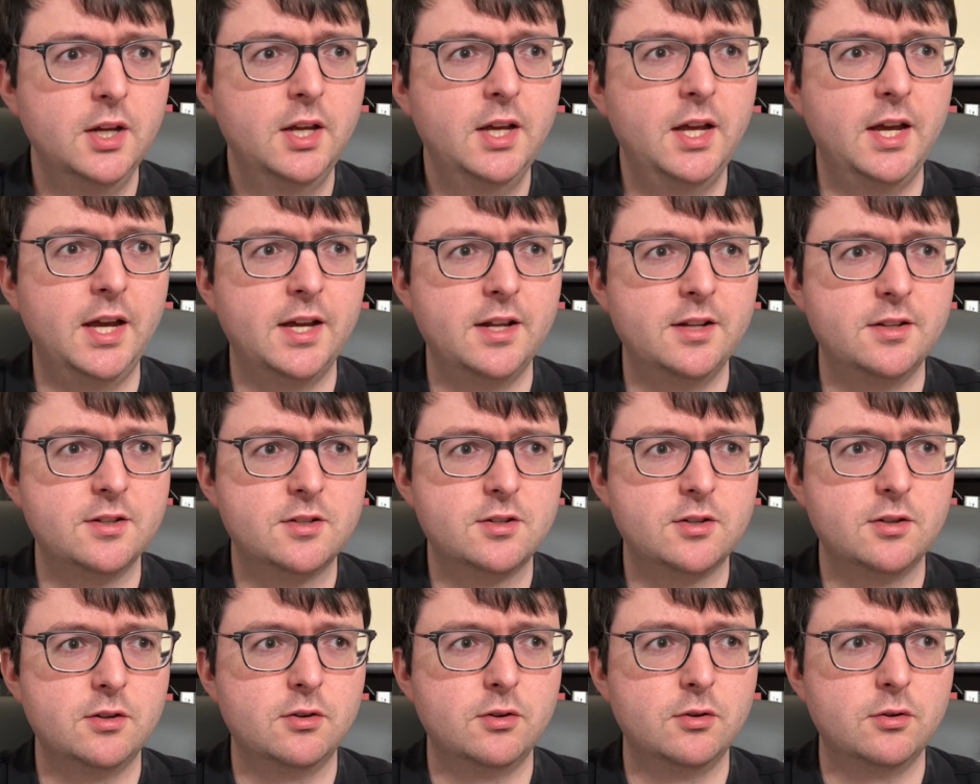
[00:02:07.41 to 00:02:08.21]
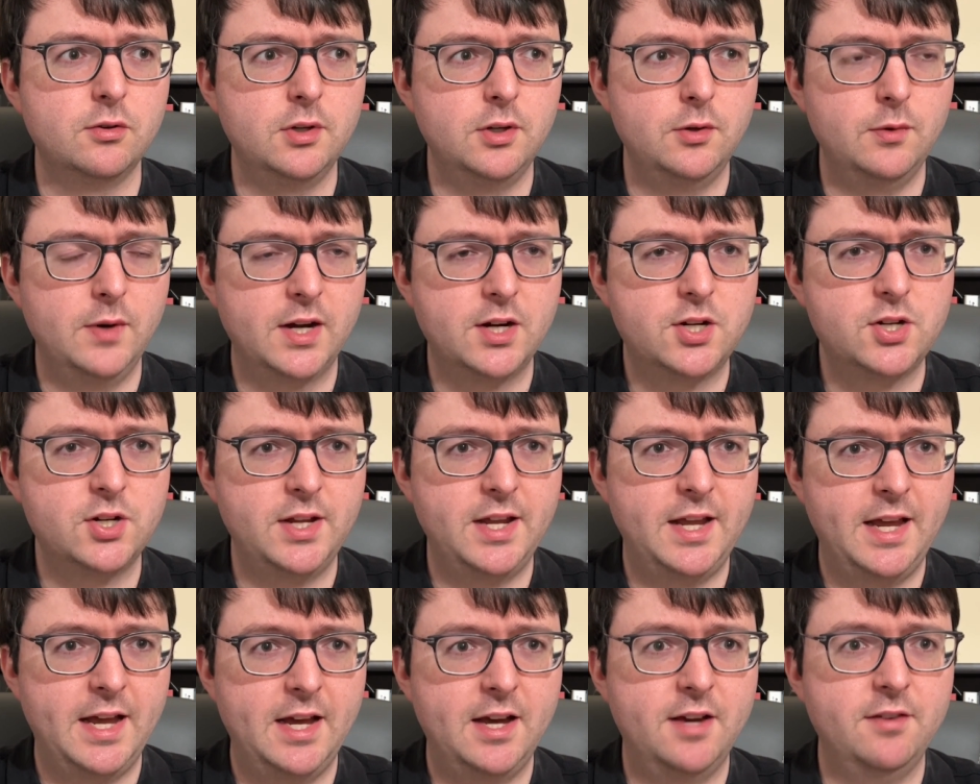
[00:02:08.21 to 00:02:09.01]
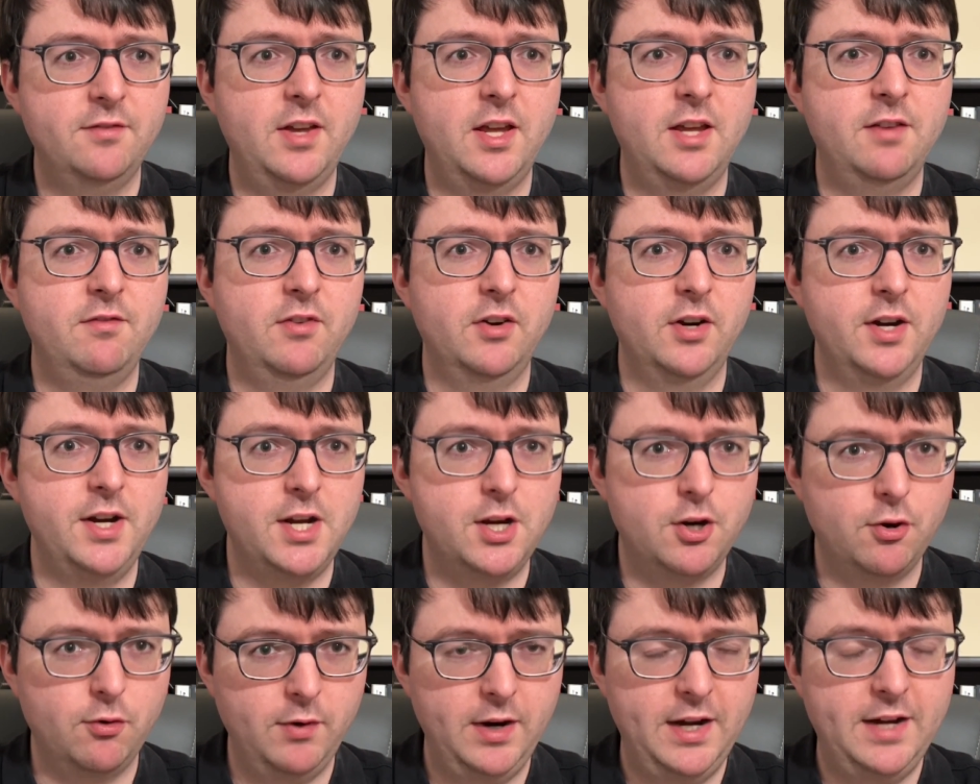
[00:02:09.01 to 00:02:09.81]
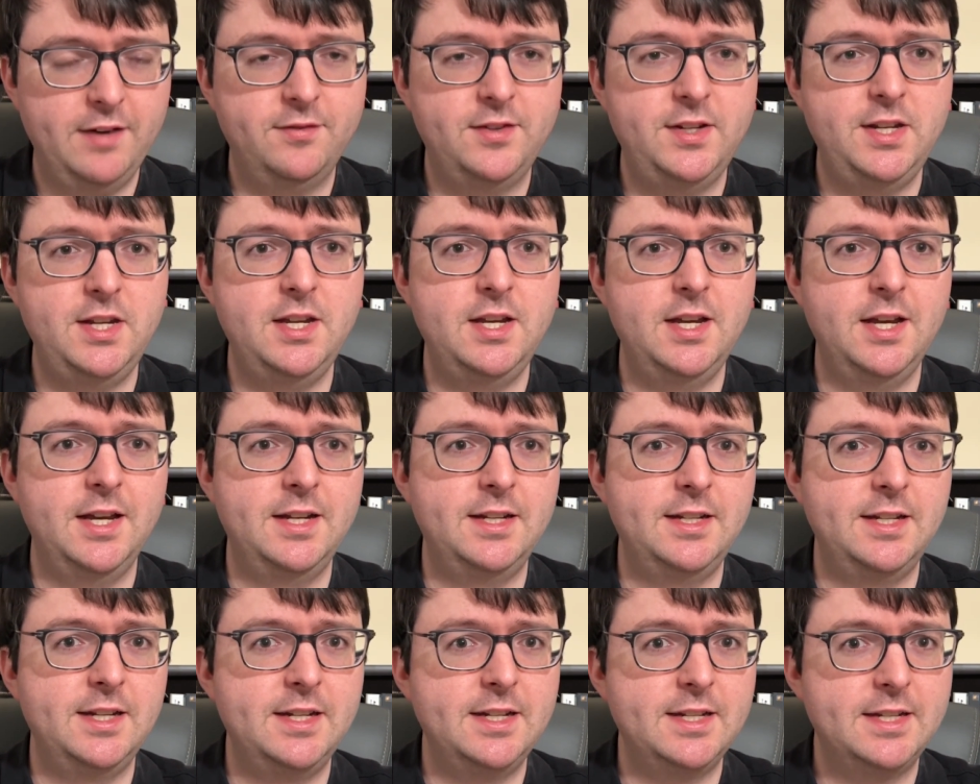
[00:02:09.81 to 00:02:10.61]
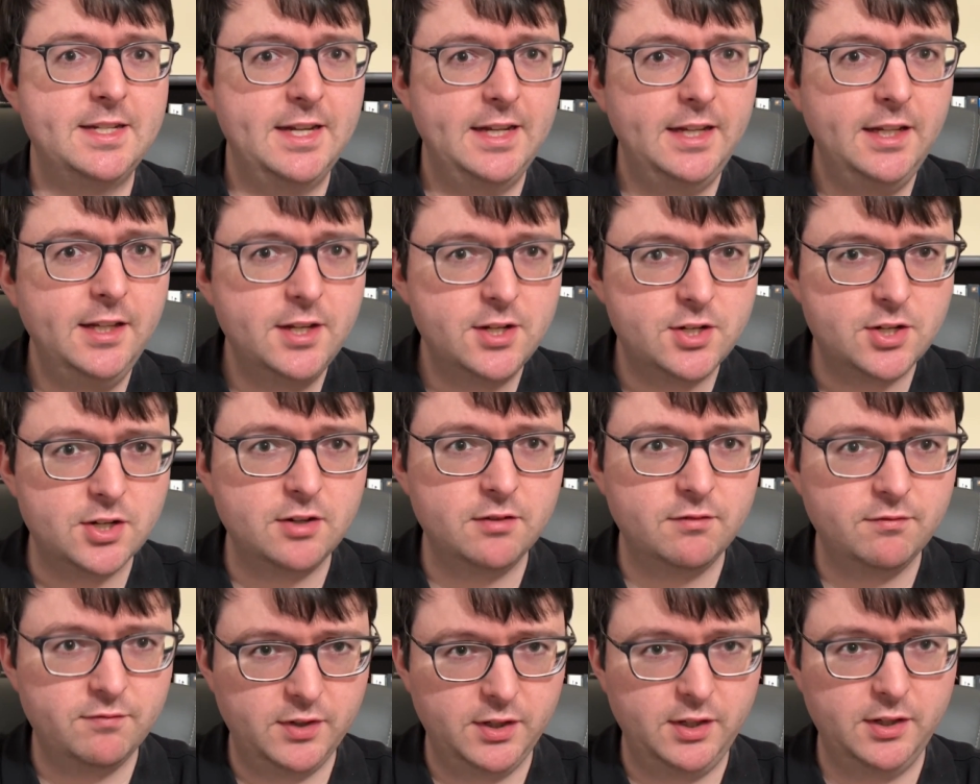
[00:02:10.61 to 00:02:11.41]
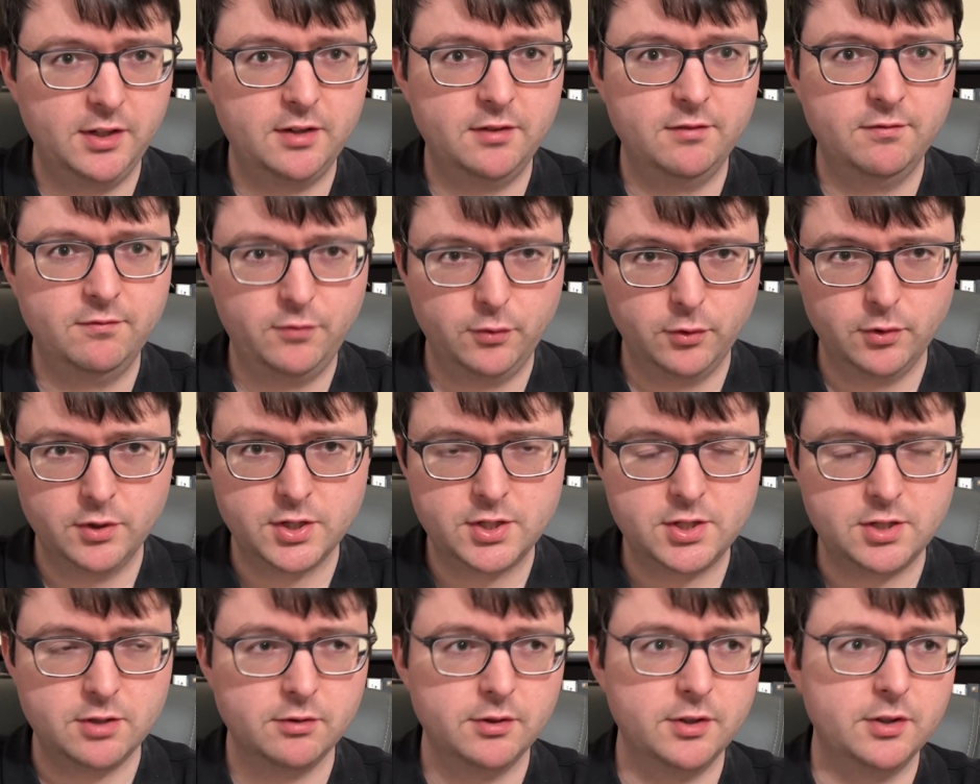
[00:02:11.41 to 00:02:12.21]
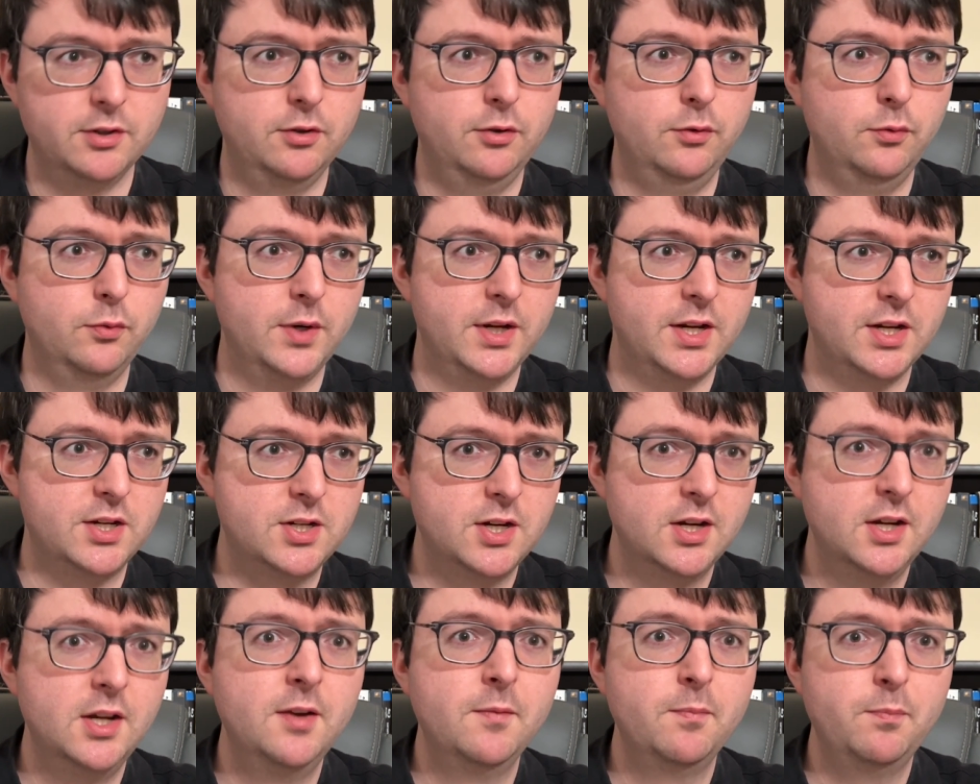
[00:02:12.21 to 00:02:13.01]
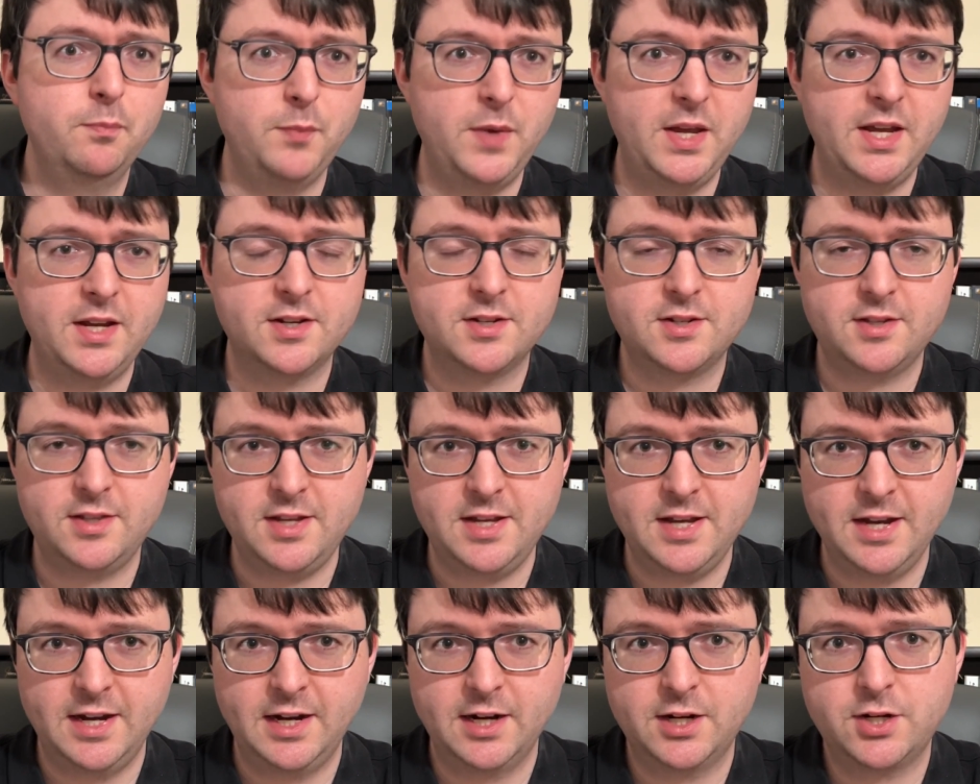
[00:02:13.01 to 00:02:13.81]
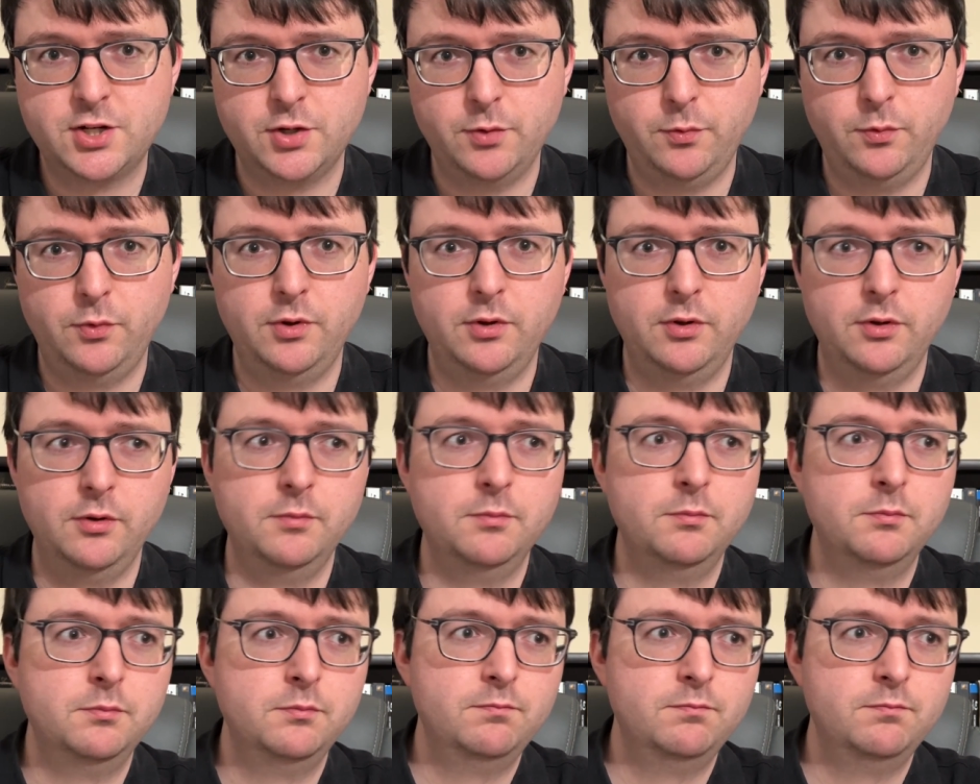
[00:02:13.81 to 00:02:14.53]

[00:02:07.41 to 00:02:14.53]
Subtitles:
And so you actually have a very crafty and intelligent villain for a serial, which makes the actual